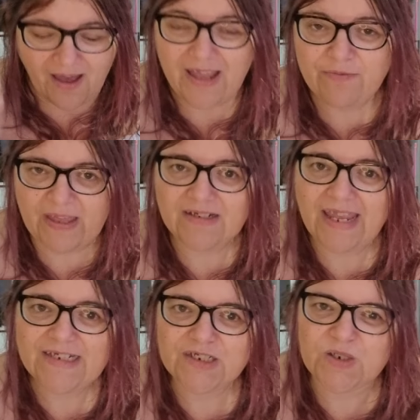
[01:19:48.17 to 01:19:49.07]
I found I
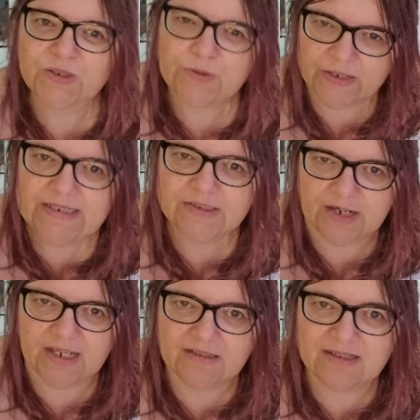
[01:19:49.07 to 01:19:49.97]
had to do 3
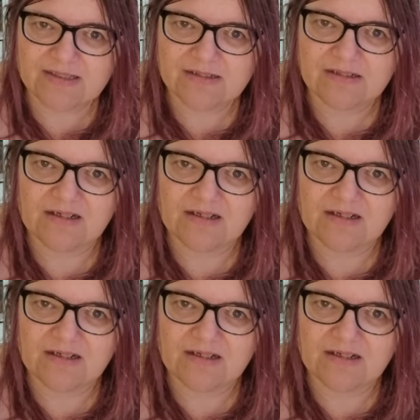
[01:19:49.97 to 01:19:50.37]
strands